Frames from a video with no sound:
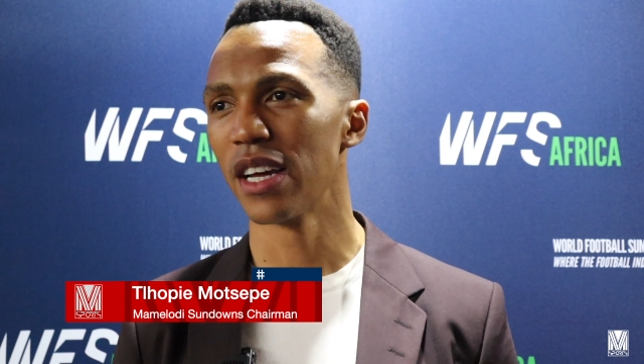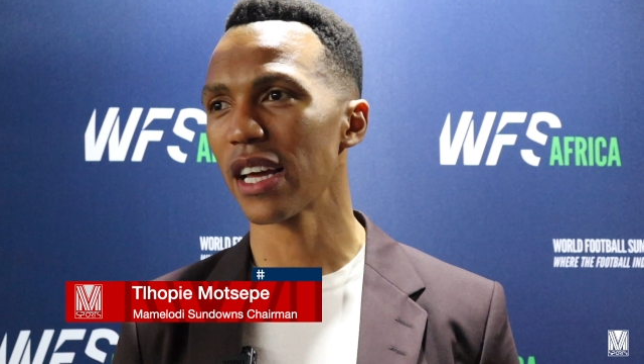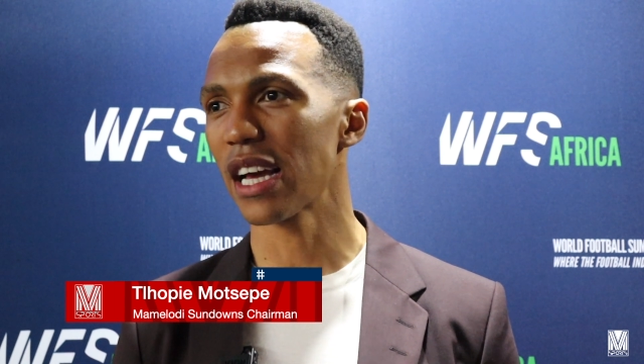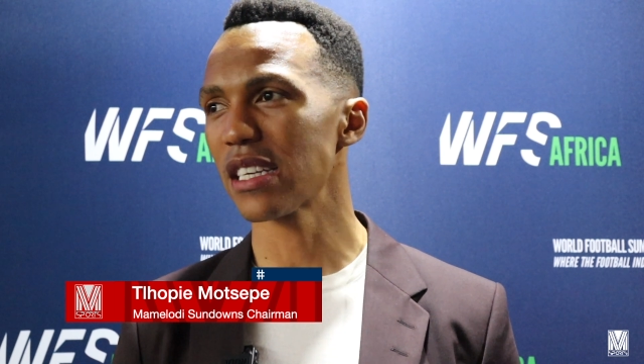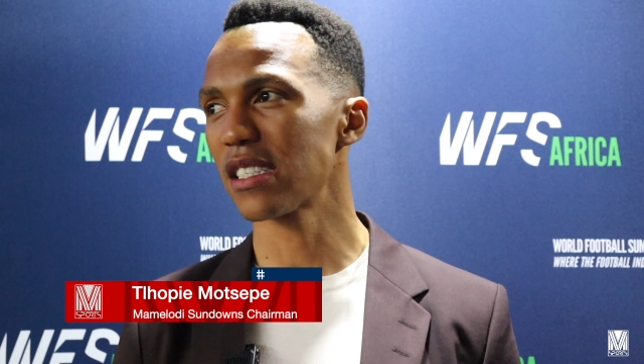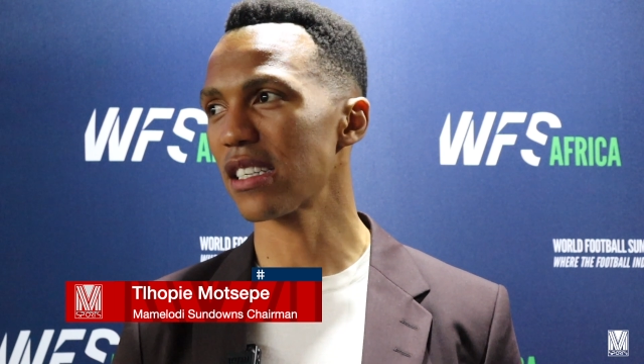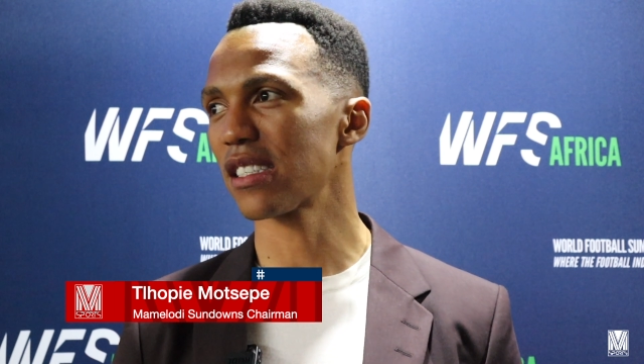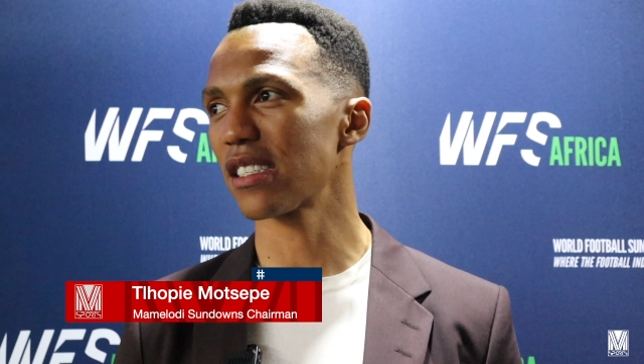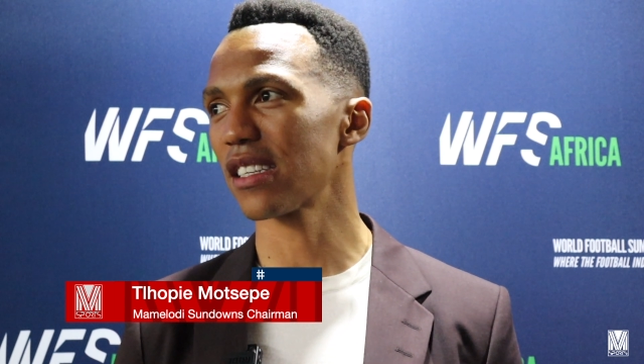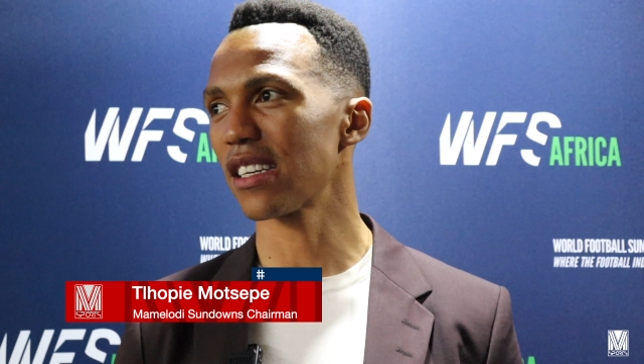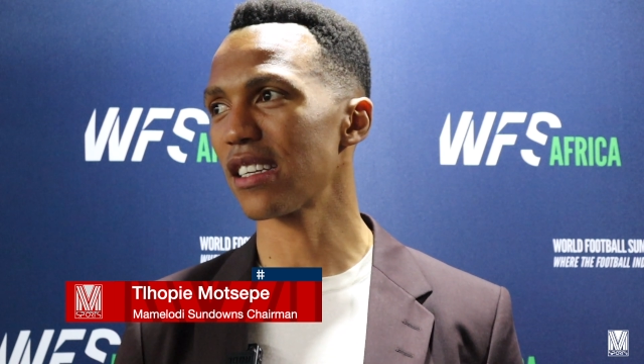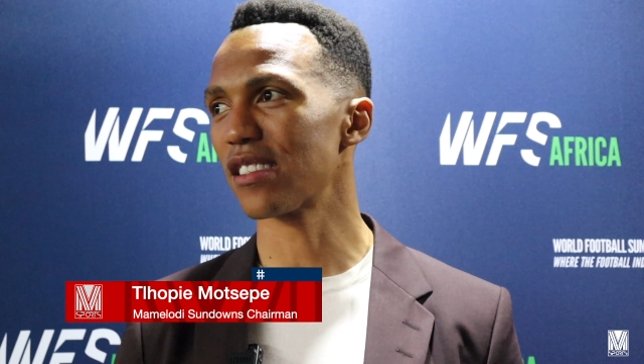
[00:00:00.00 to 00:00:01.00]

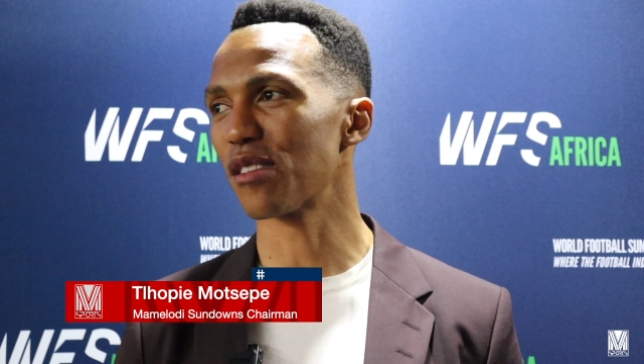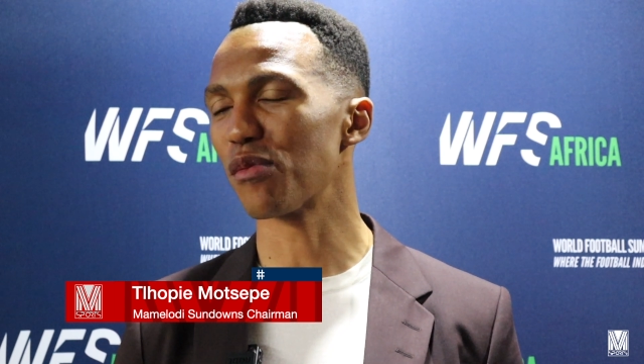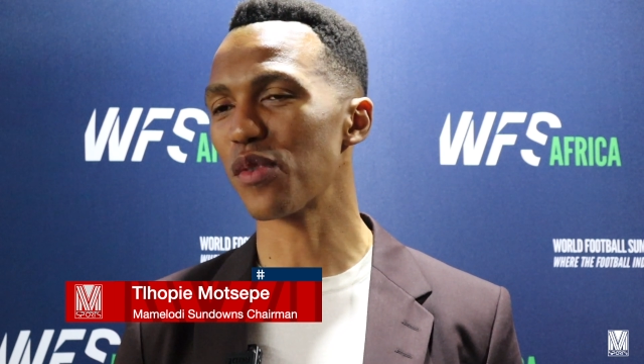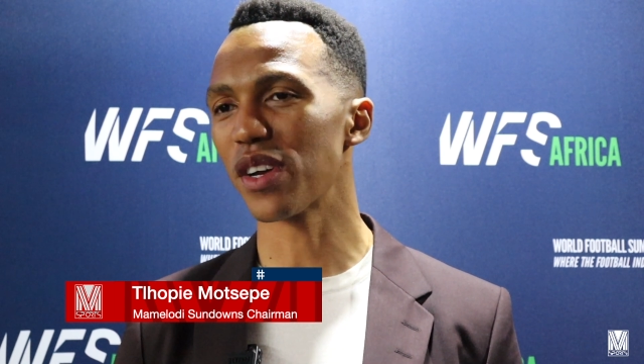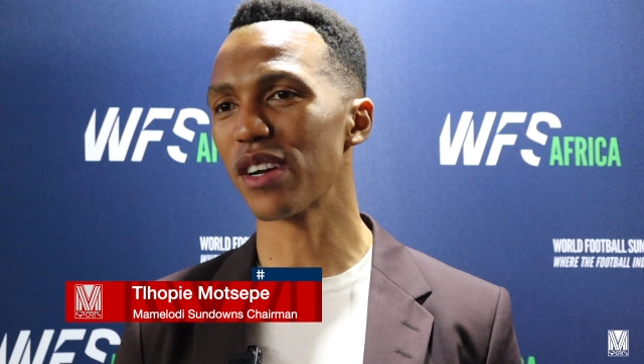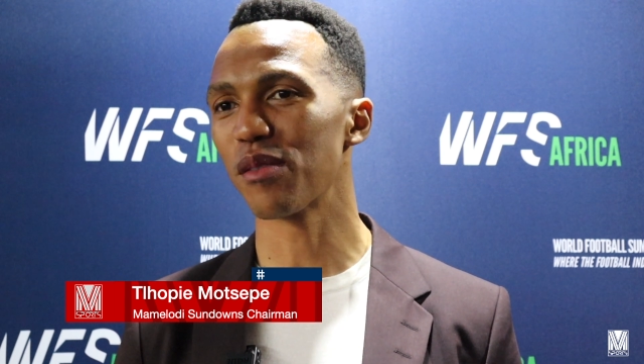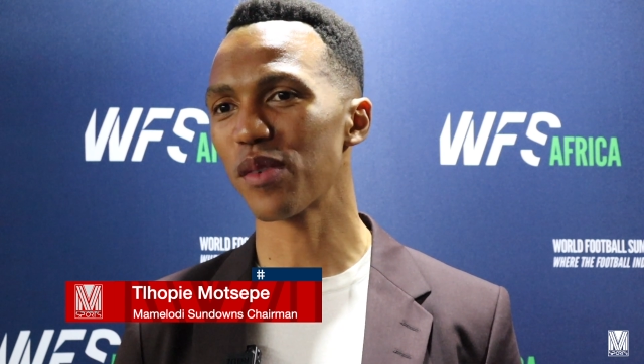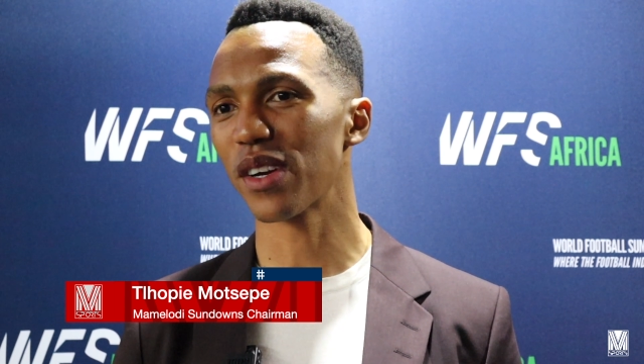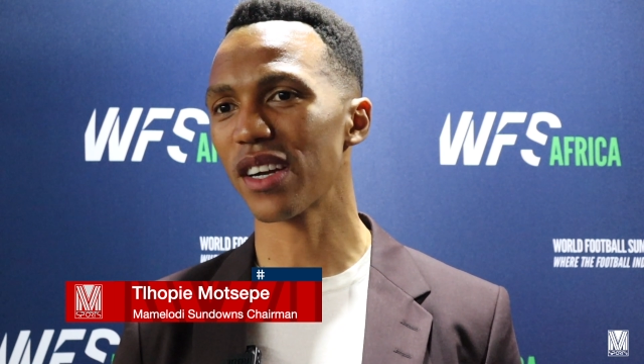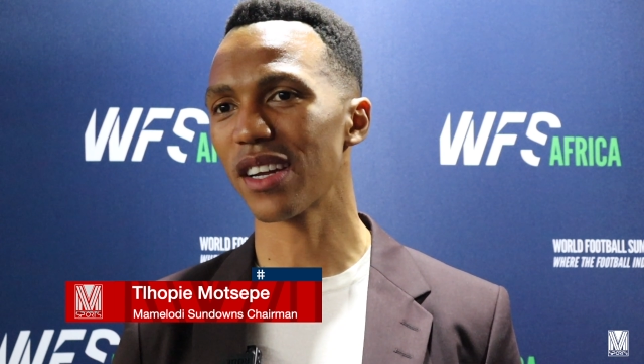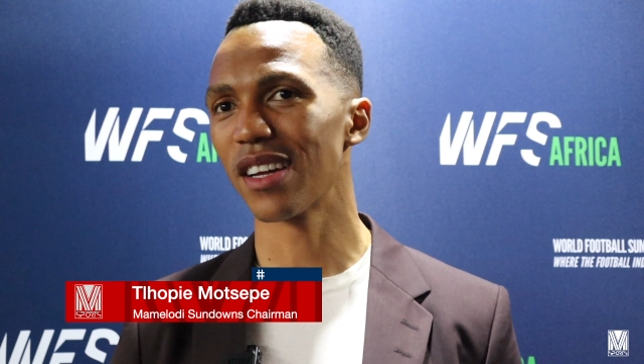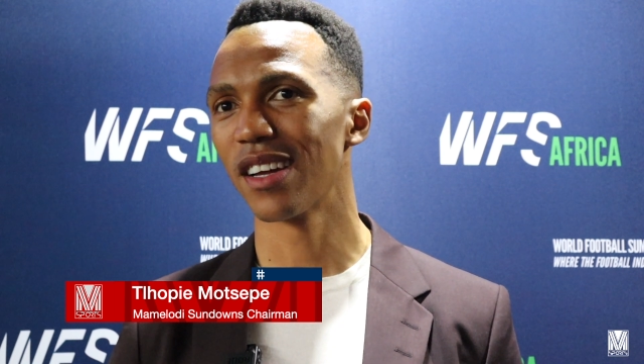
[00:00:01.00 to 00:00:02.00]
Cassius is a very,
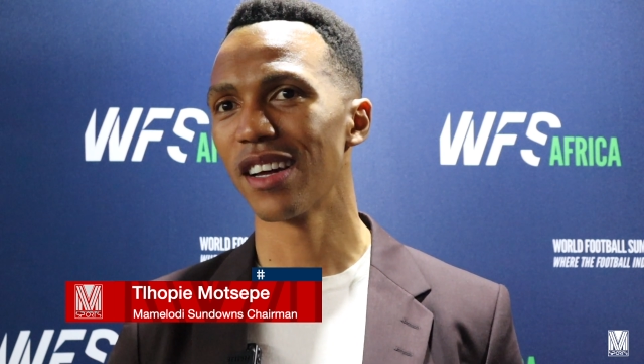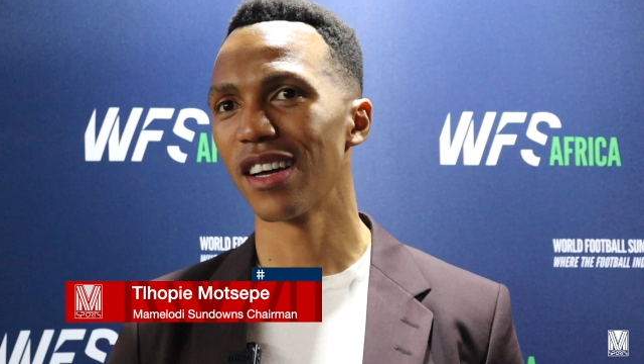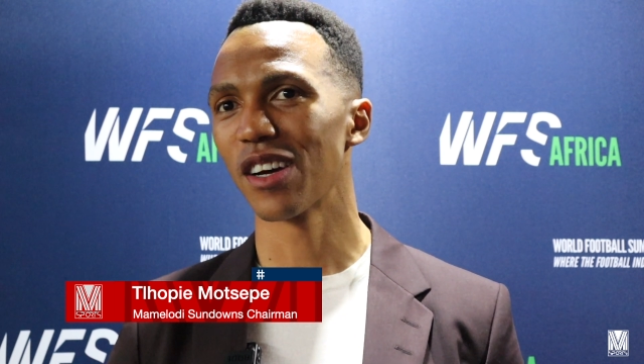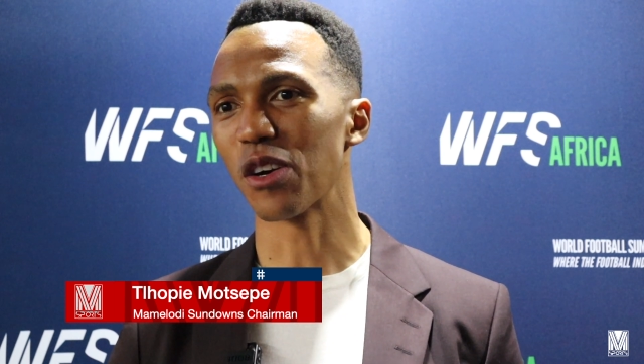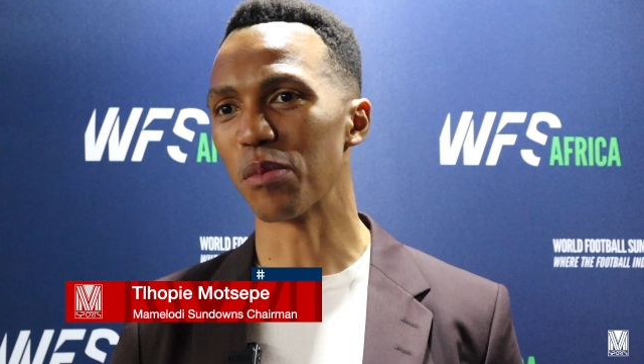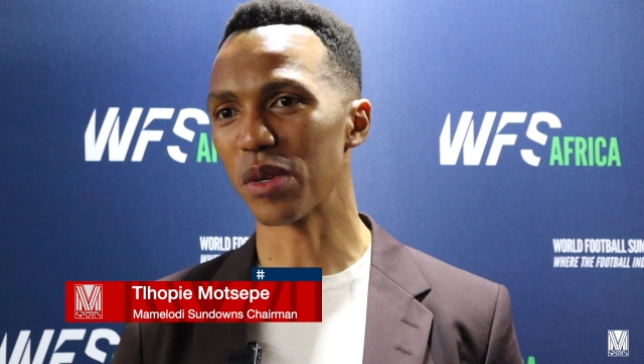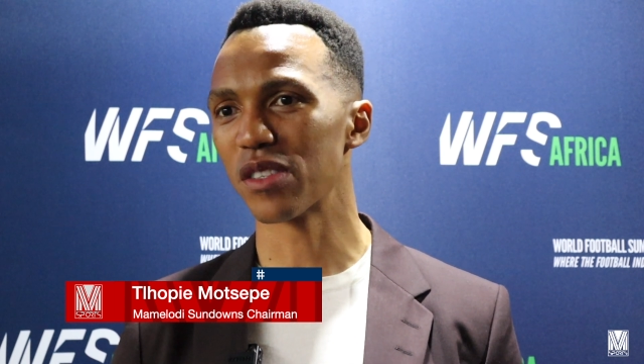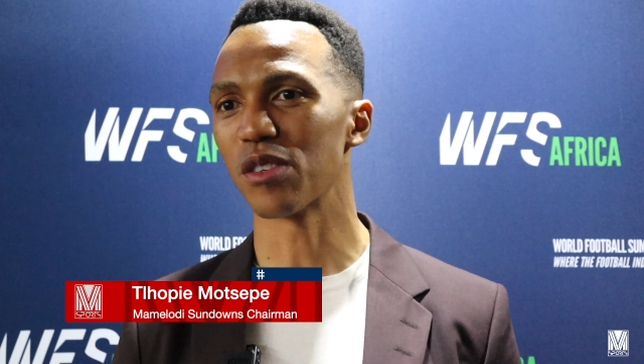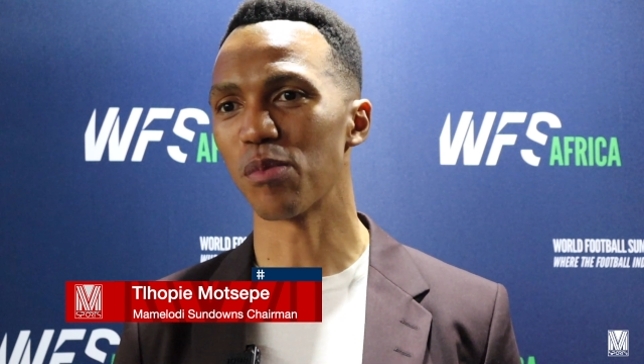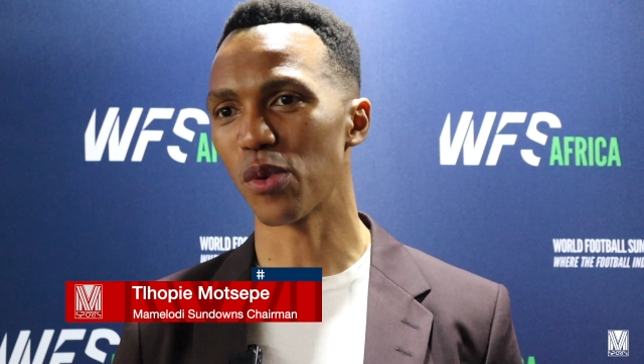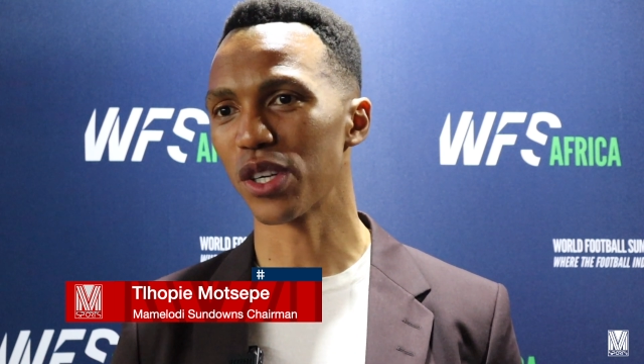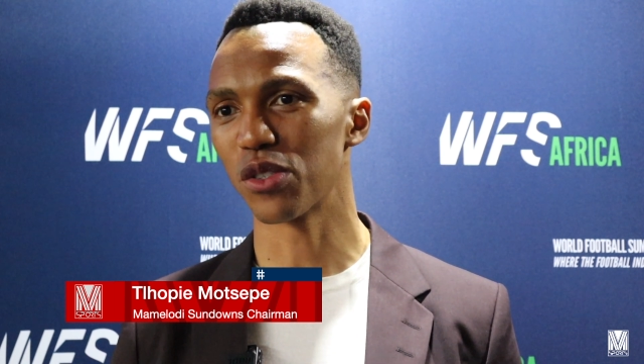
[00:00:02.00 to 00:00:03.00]
very
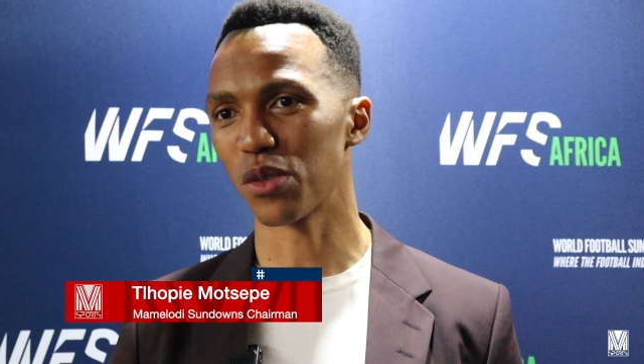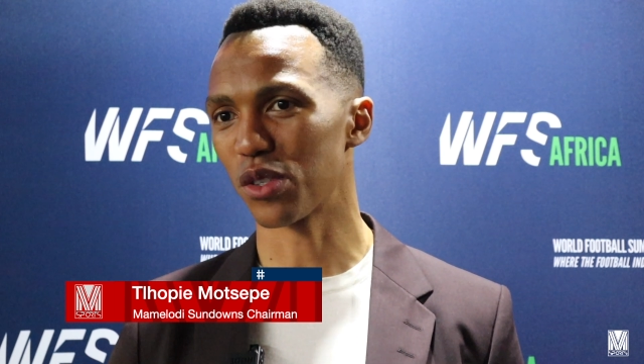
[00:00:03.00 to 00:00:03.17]
committed boy to